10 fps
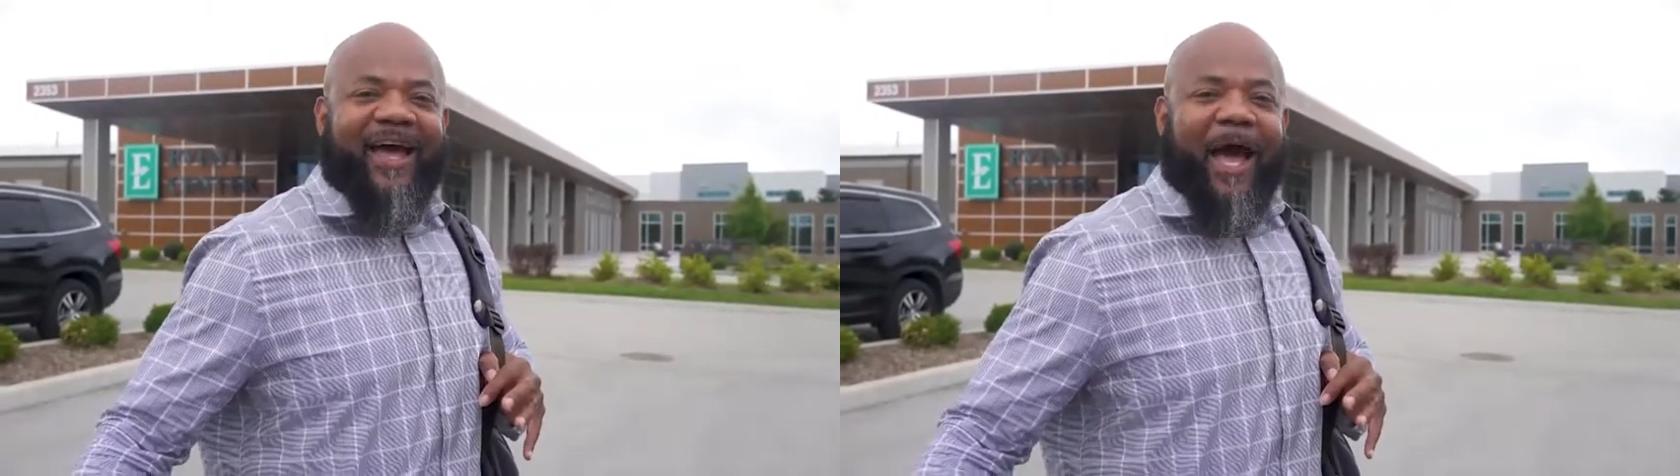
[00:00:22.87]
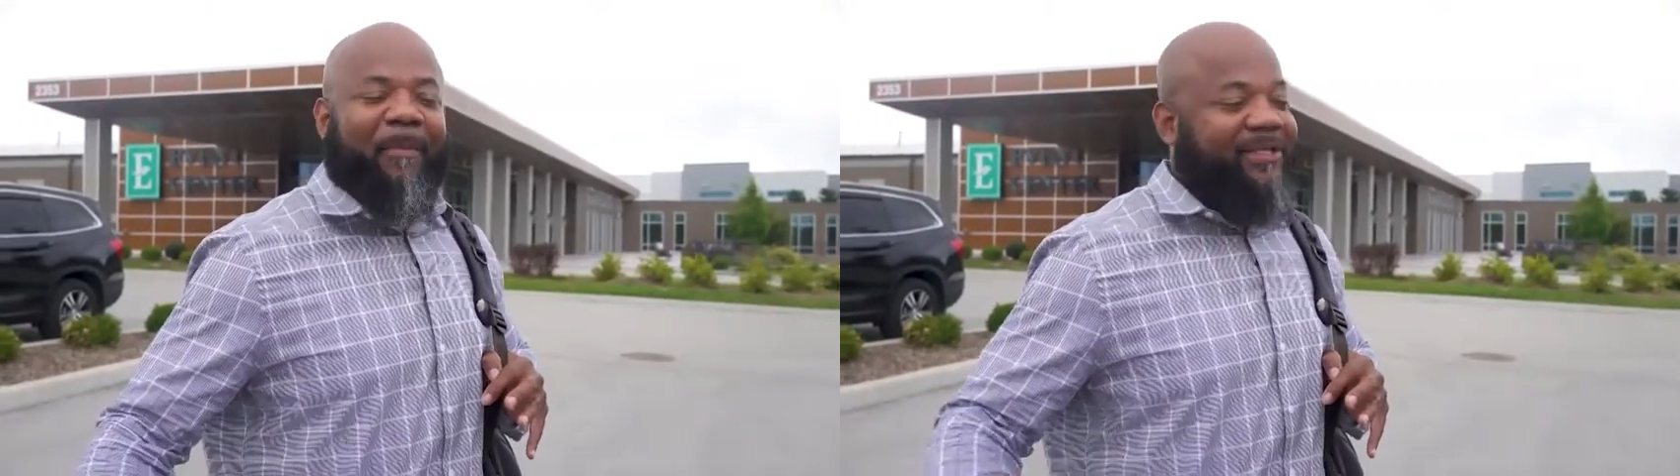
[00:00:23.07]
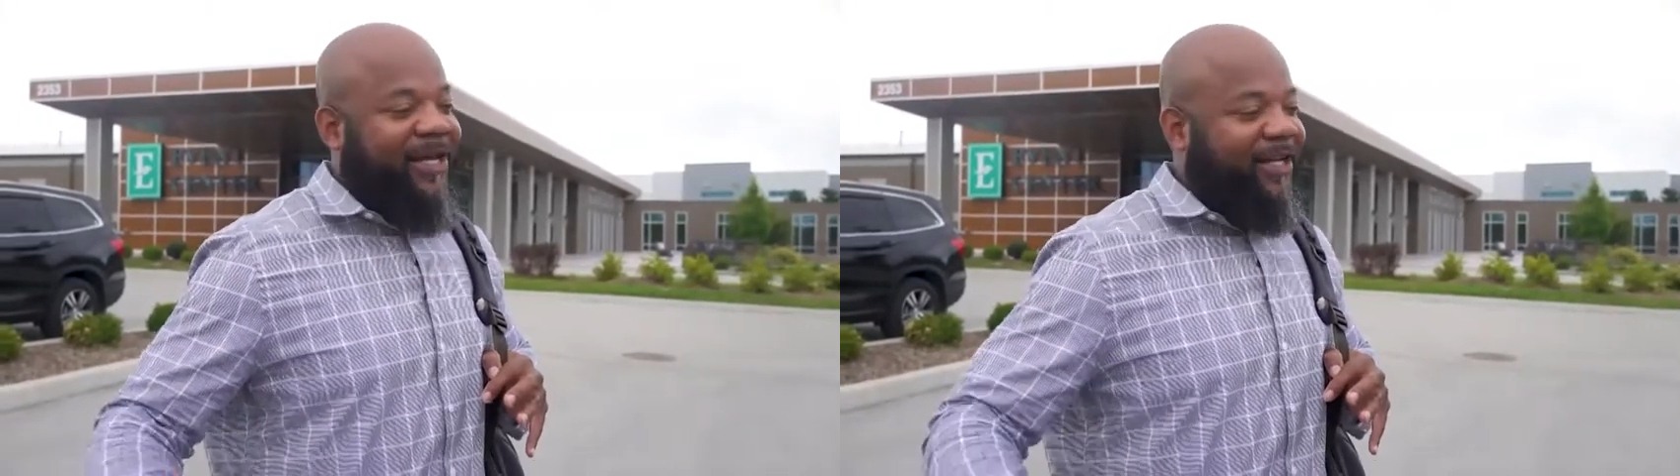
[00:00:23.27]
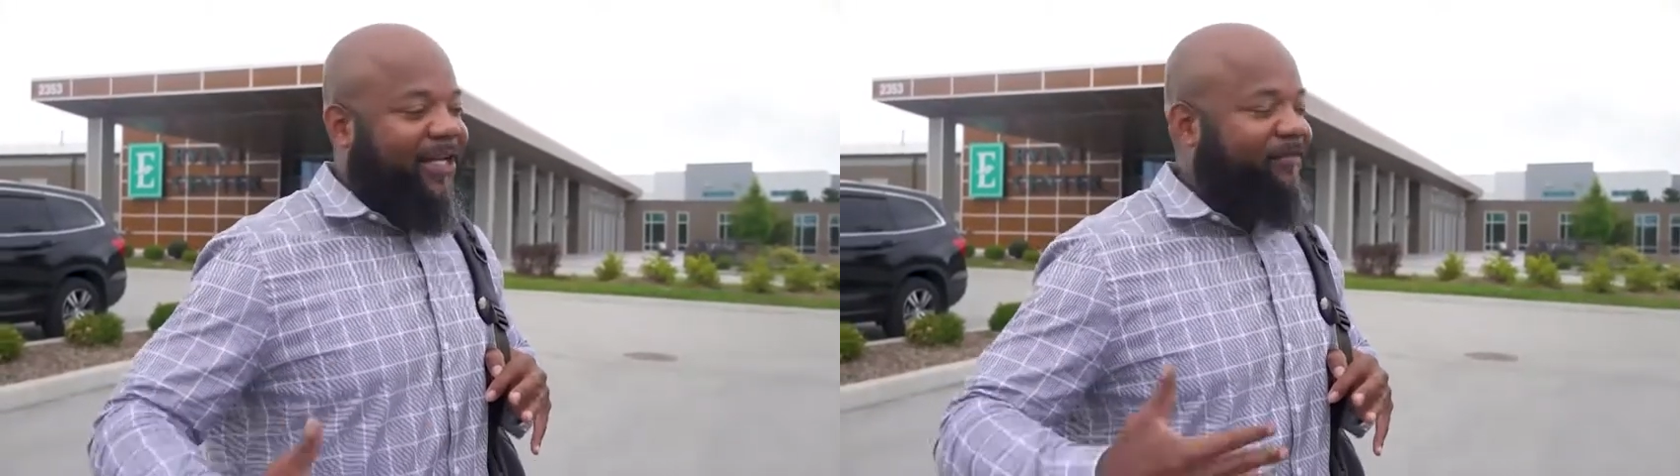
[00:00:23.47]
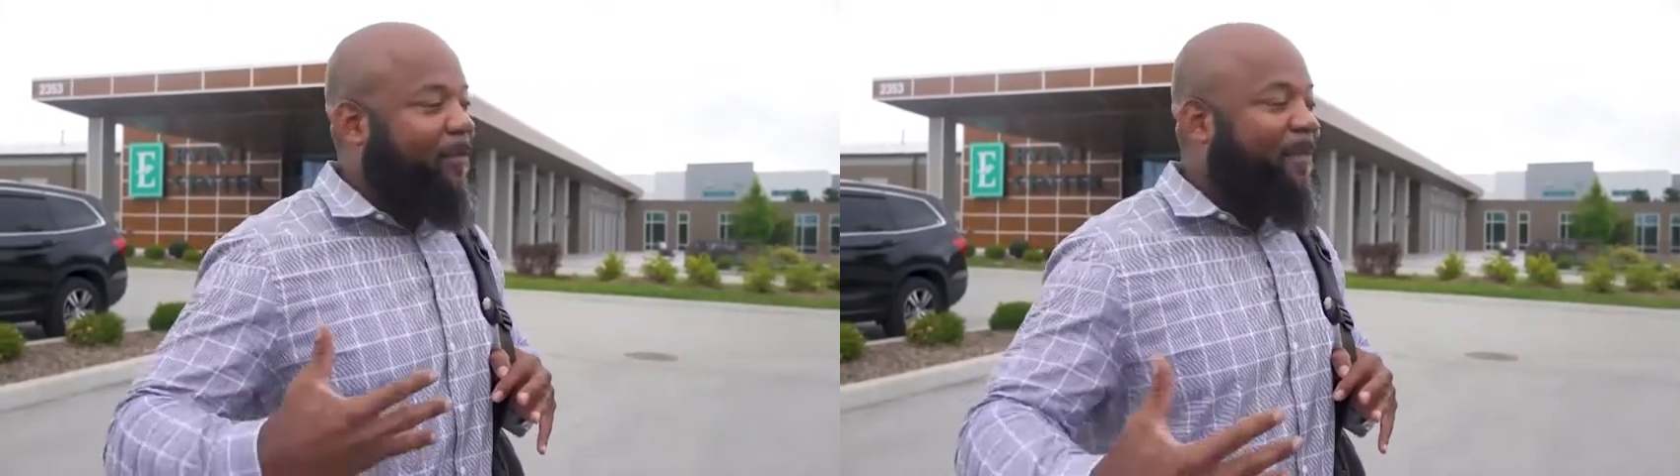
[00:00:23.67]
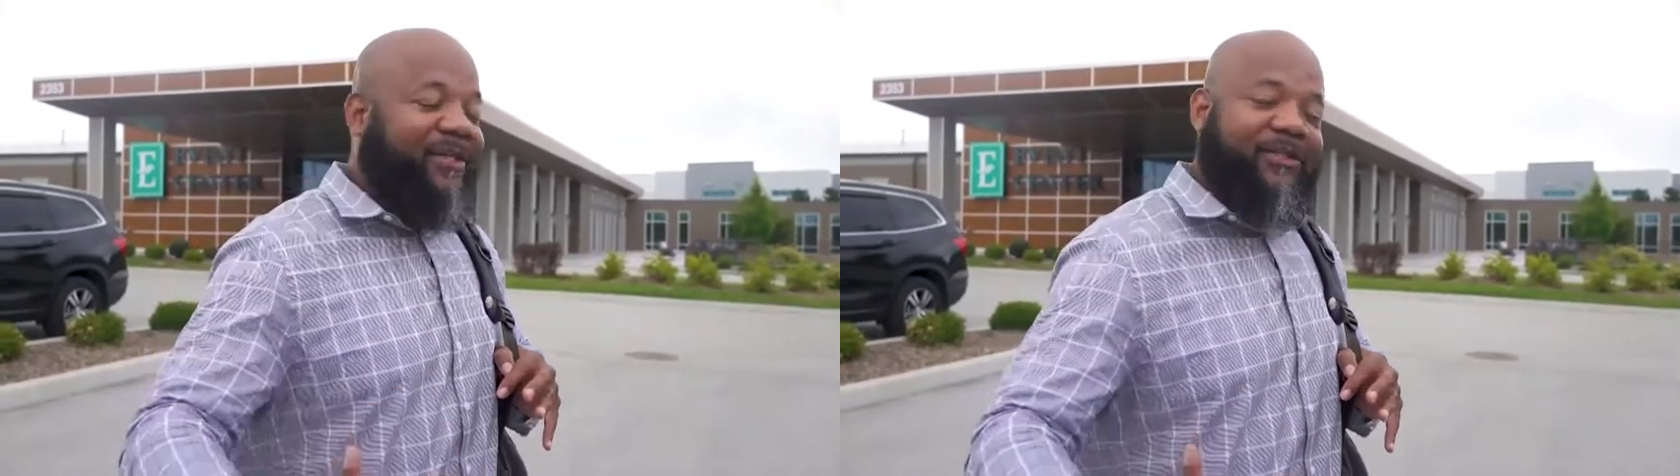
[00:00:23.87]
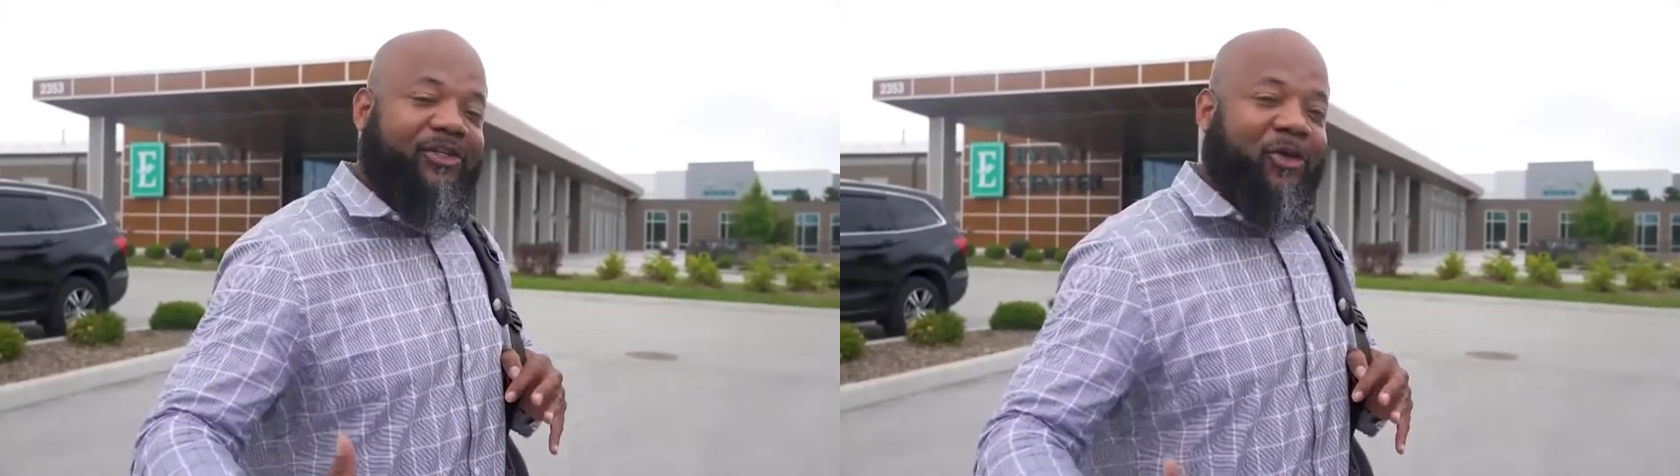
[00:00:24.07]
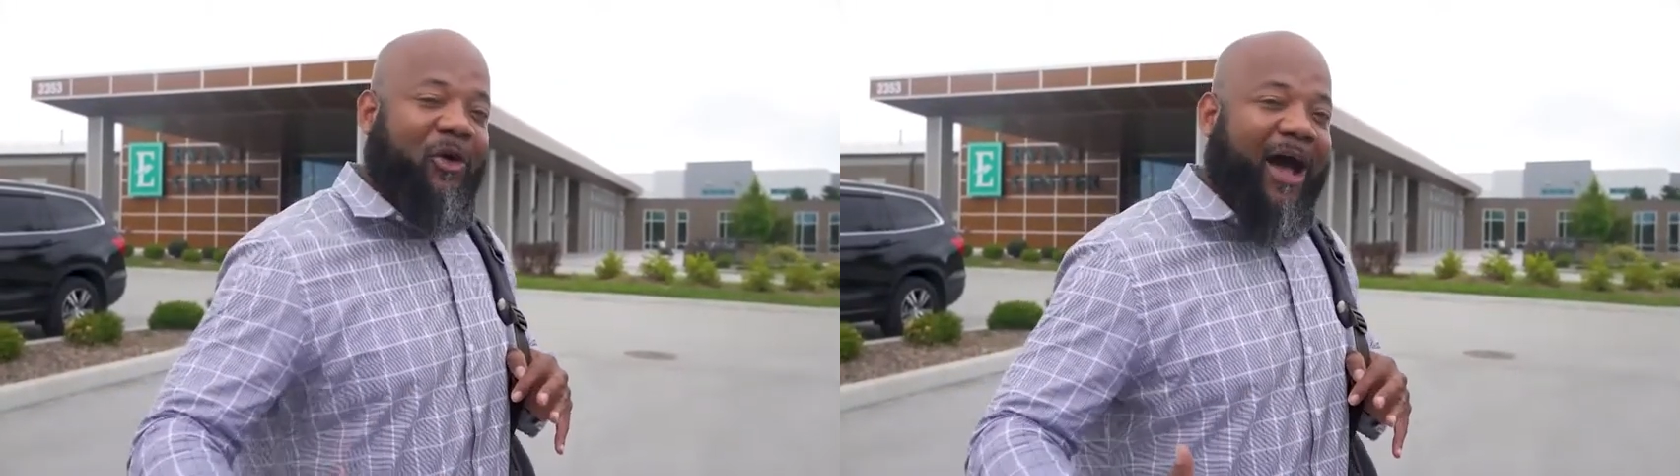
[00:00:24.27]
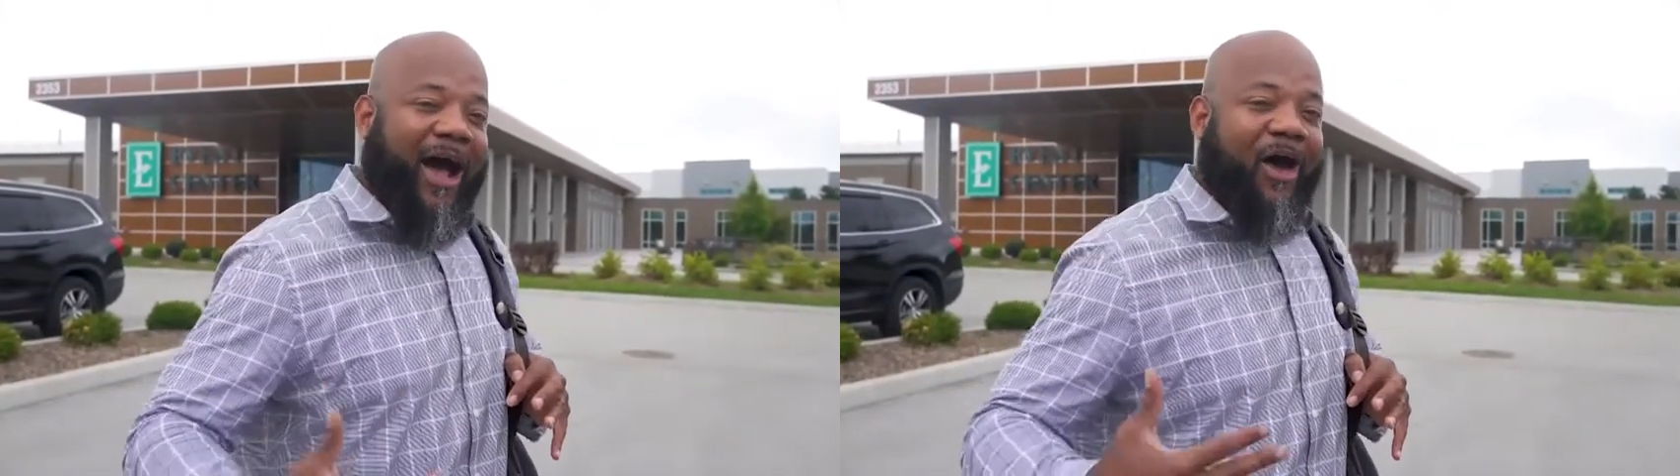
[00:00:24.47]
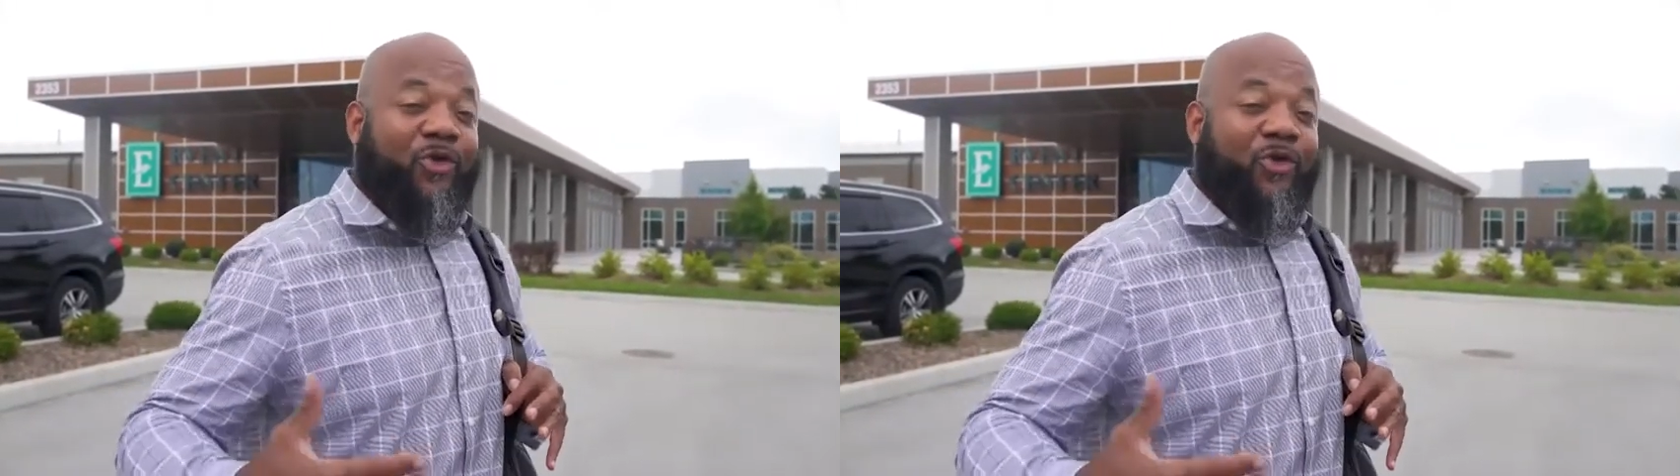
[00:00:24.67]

I'm excited to give a message on how